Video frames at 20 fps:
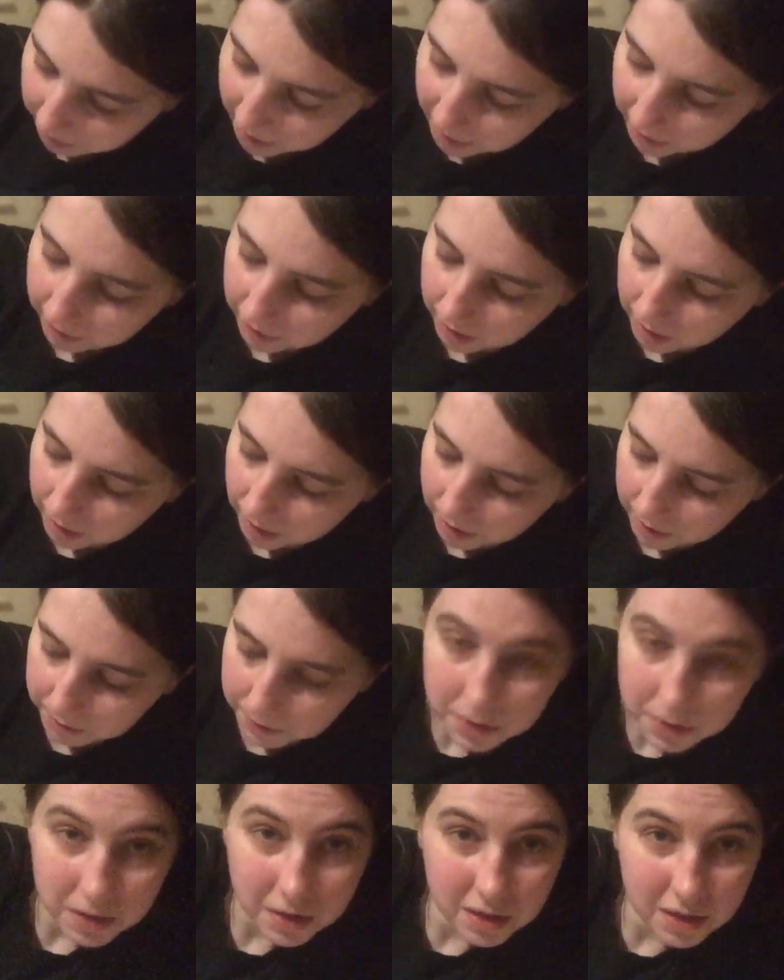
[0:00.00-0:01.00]
Belle
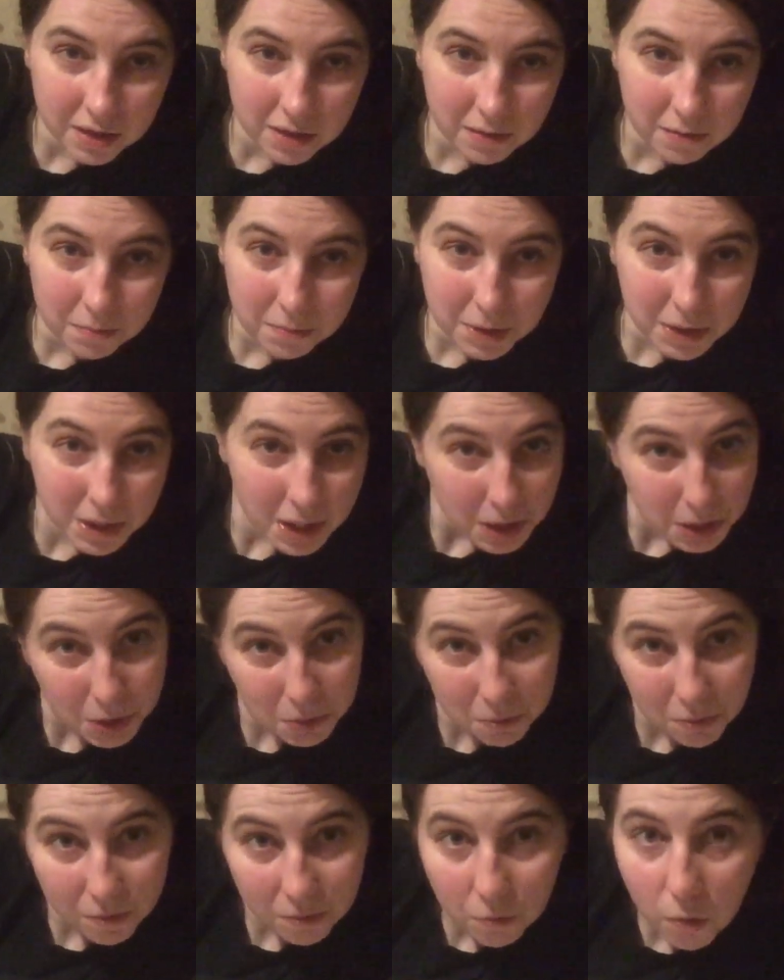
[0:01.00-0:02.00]
laughed.
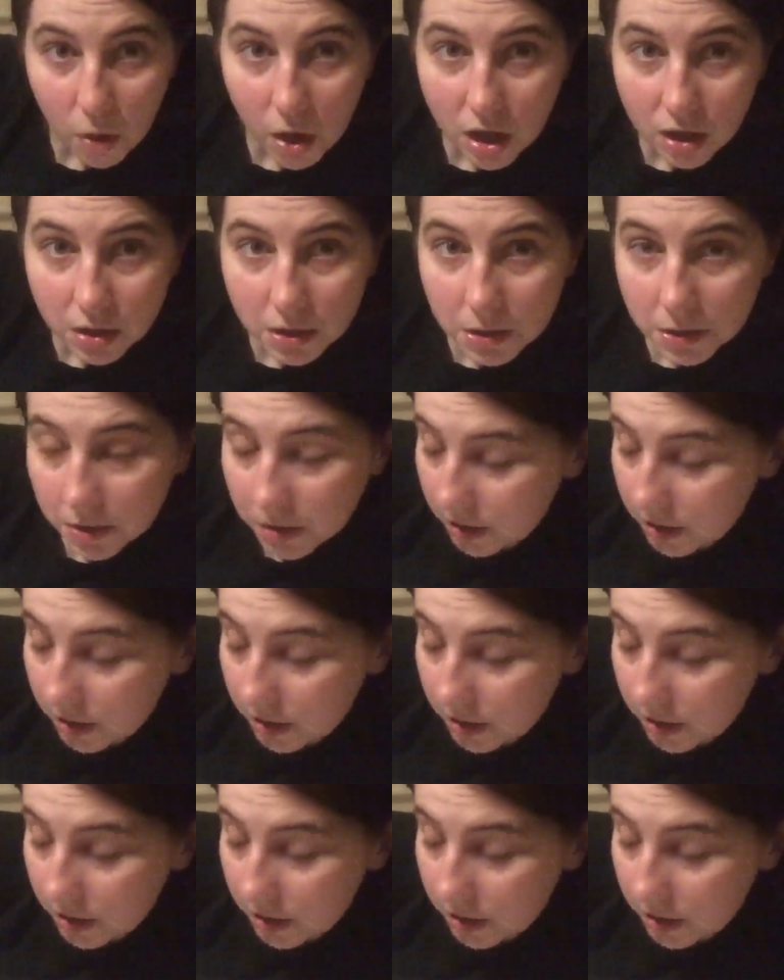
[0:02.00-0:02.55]
"Protection from what?"